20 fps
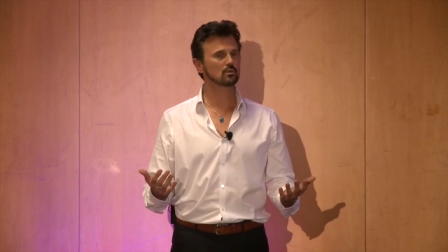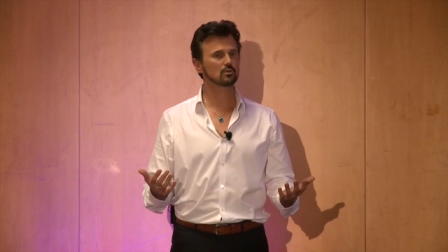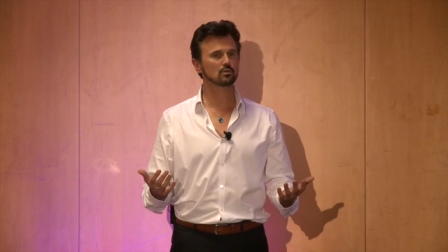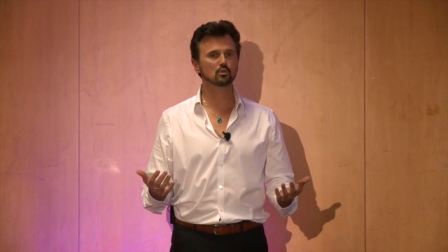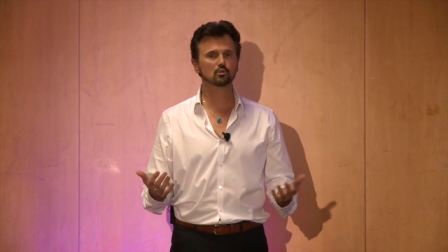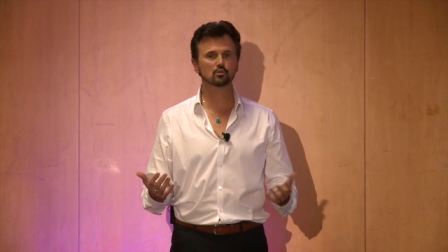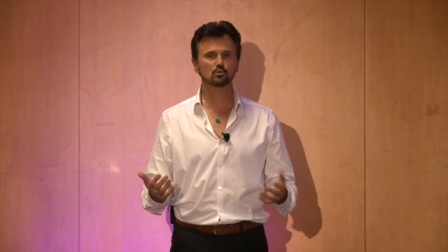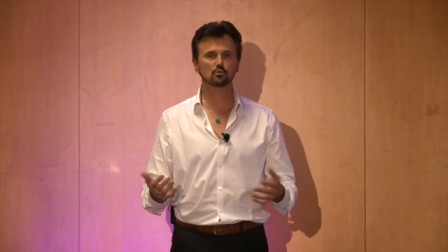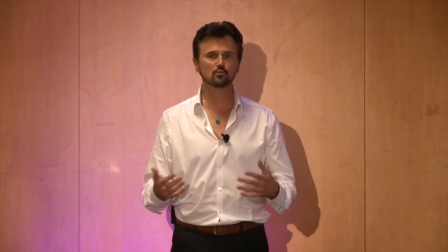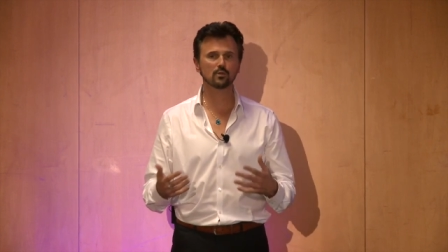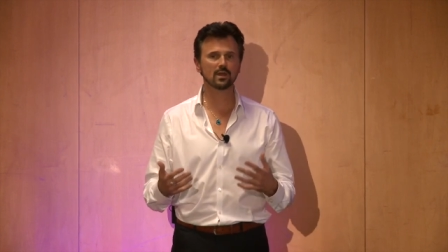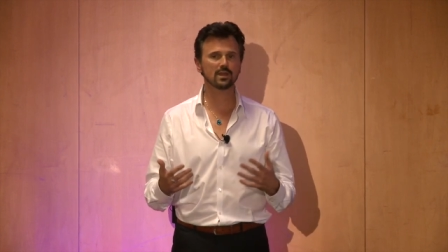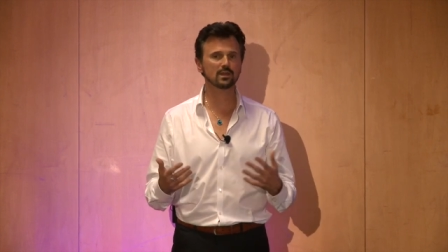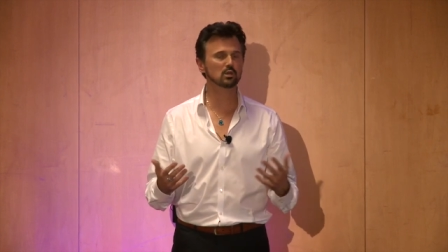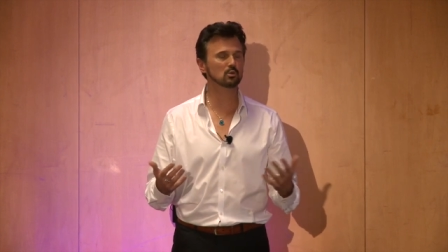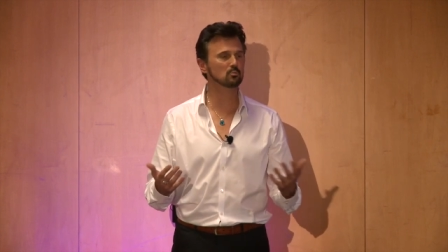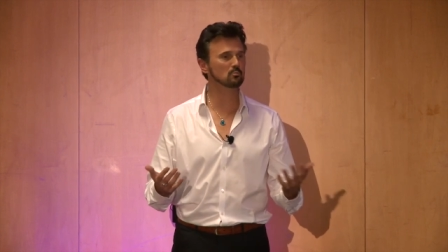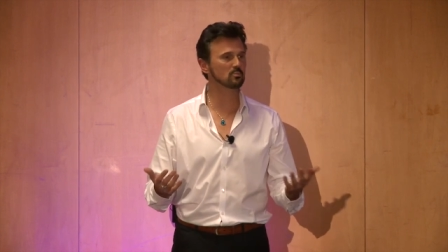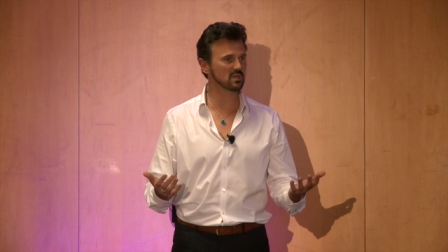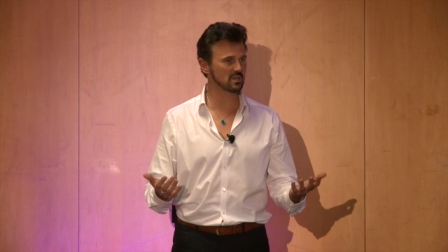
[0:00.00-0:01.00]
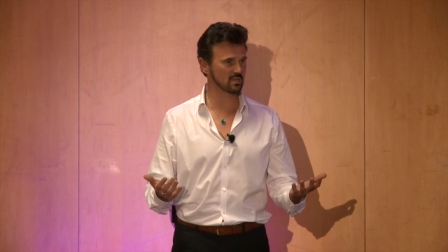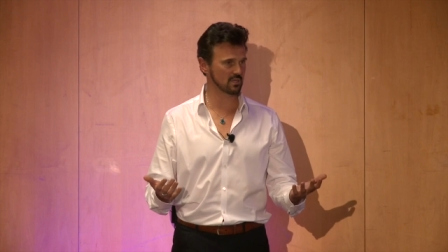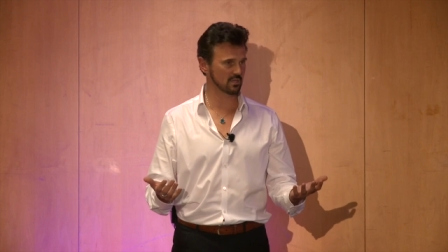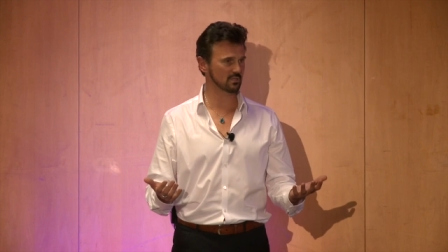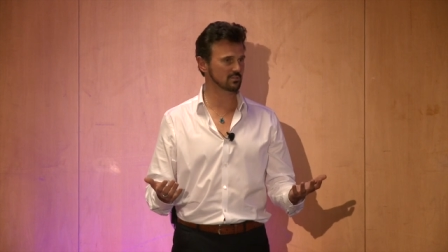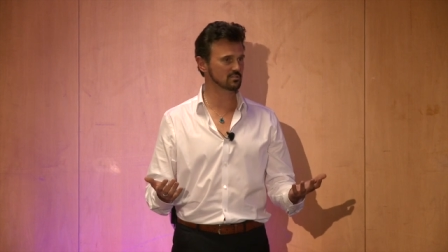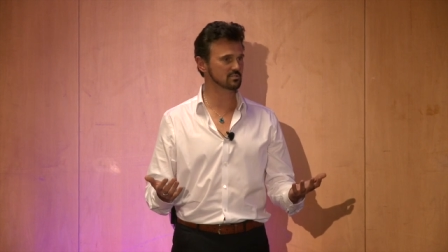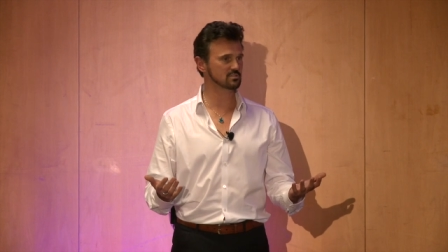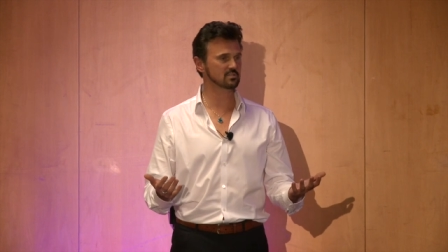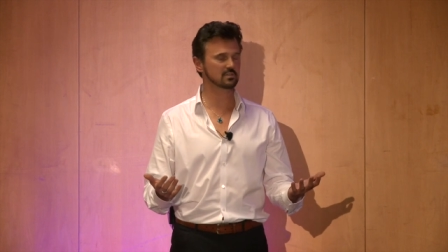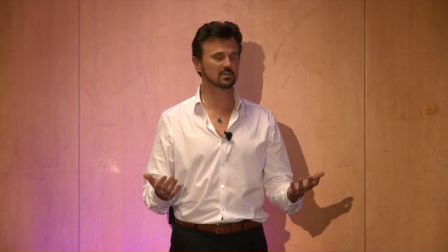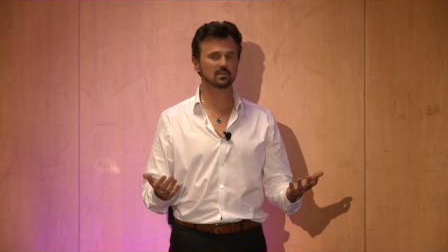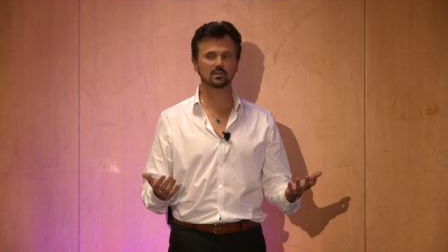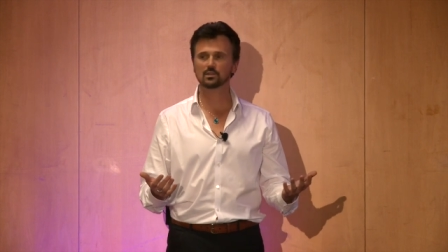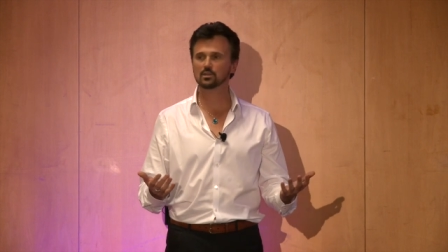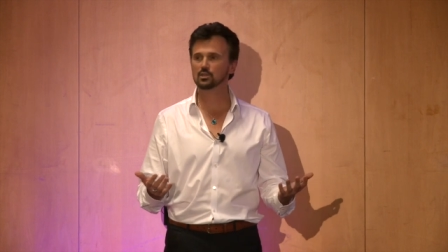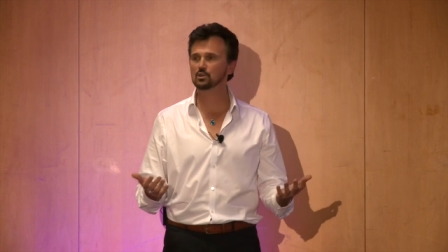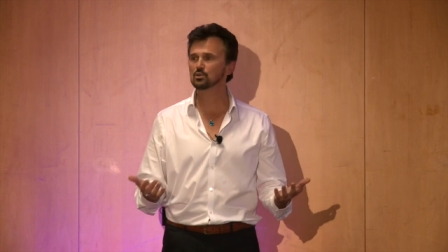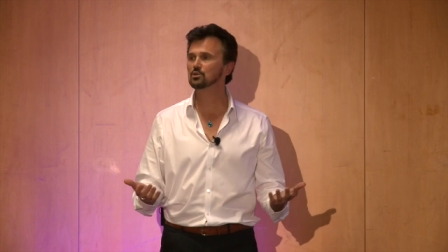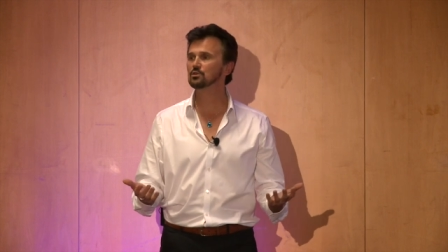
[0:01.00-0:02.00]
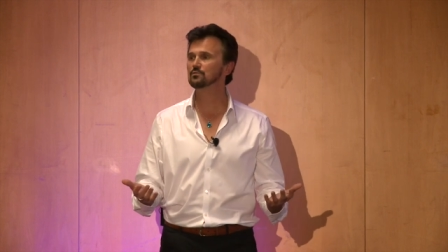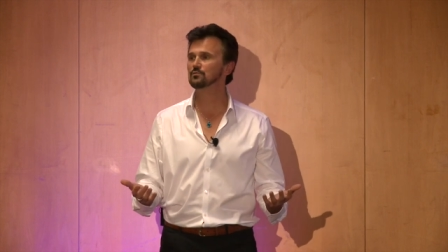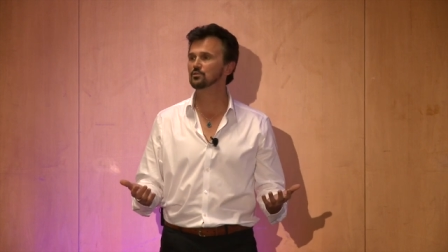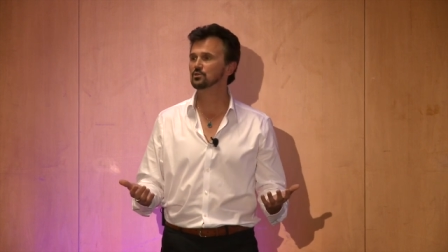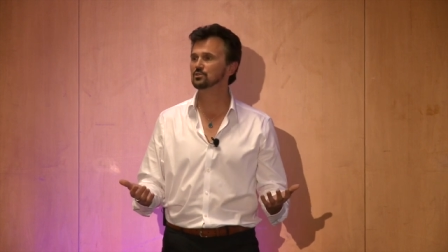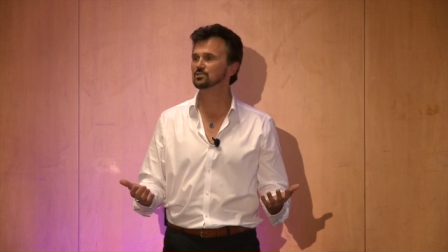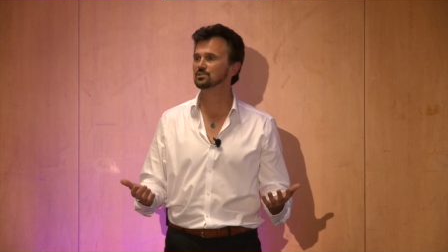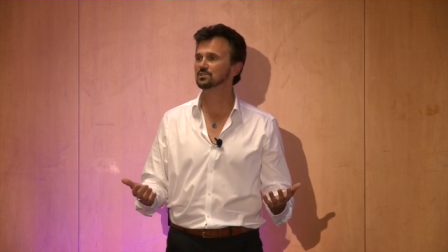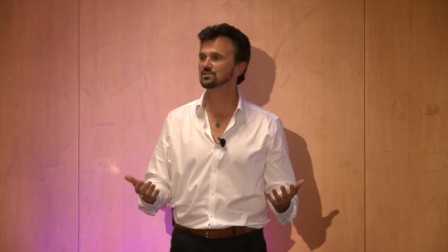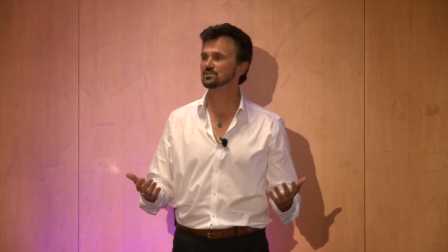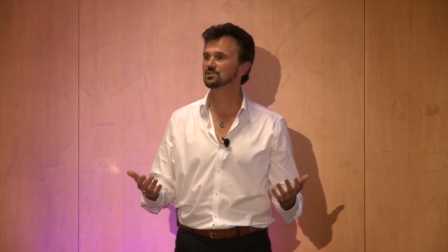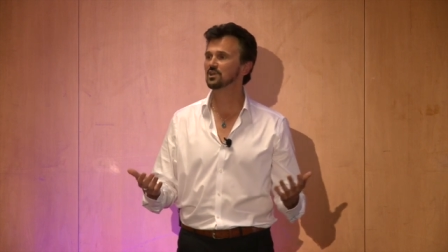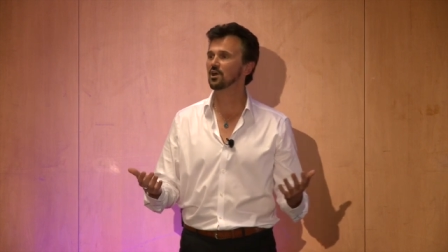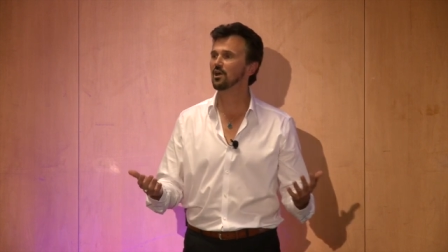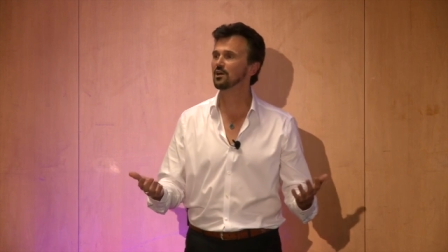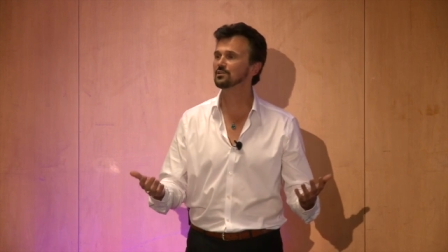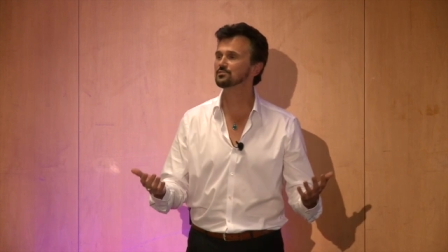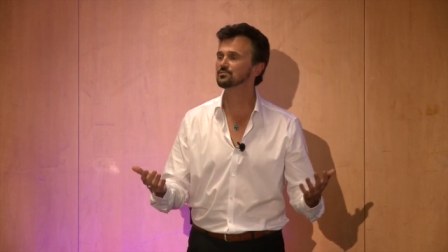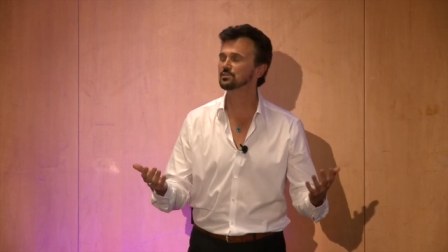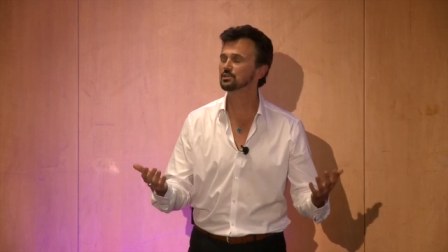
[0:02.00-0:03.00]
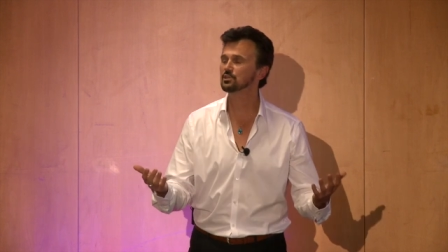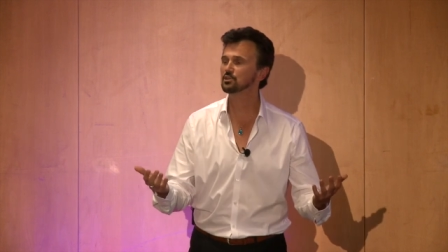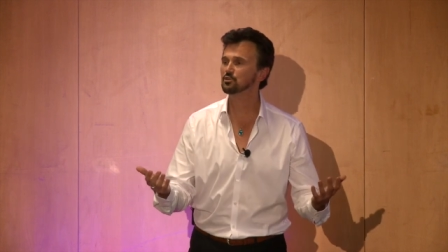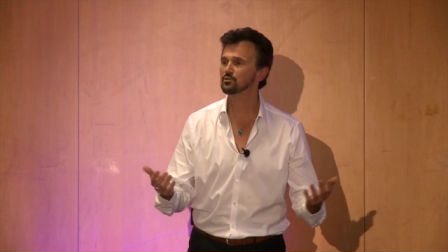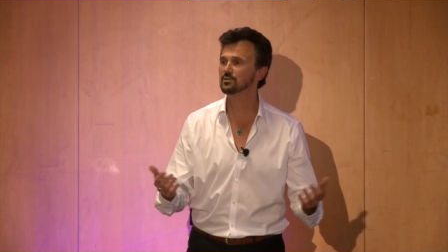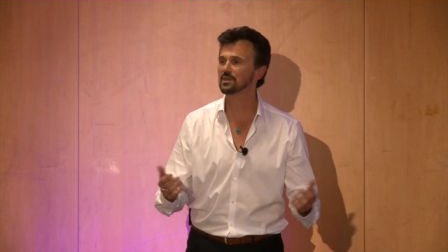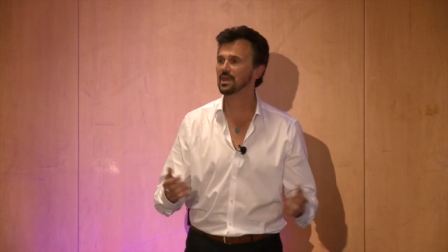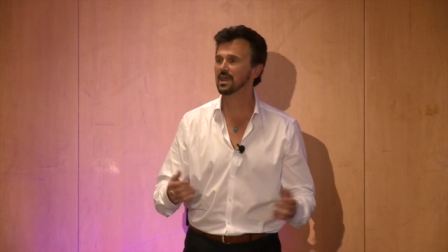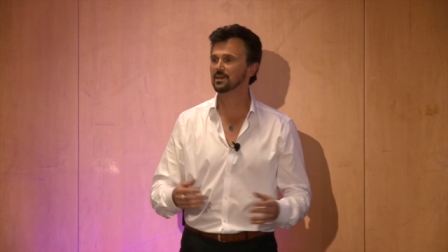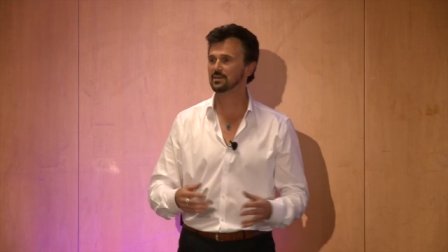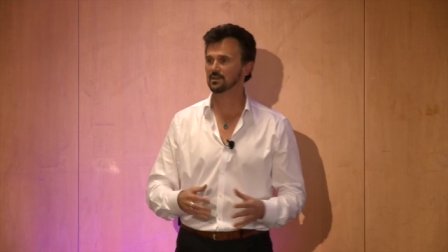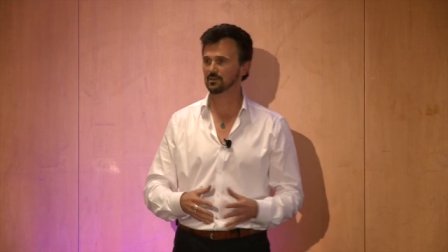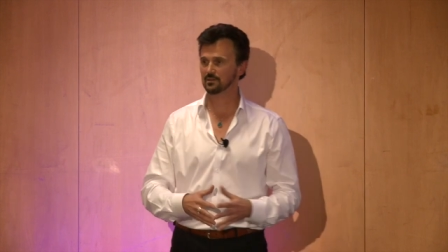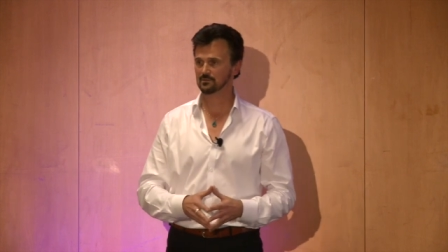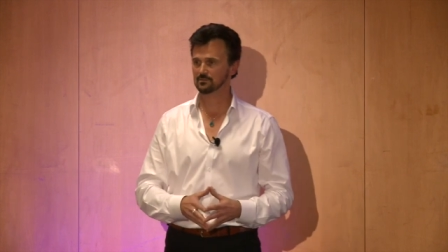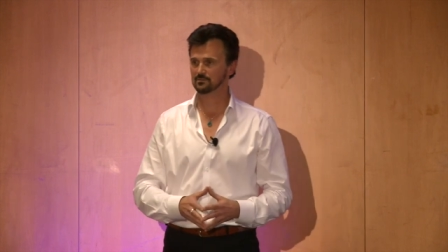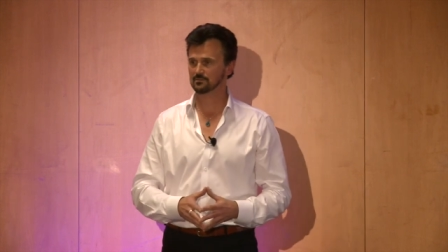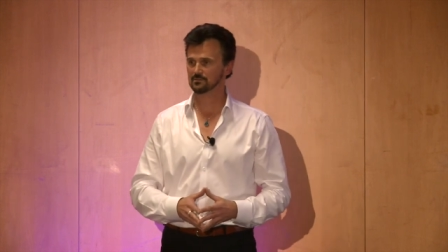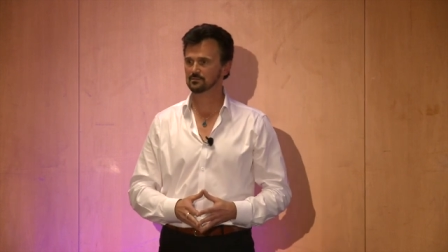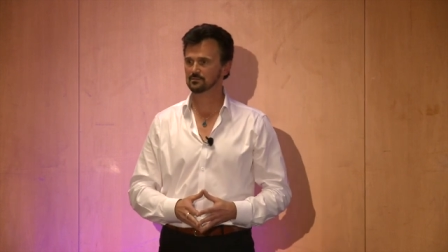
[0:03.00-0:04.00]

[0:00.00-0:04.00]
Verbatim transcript: Your creator beings in a universe that is constantly creating.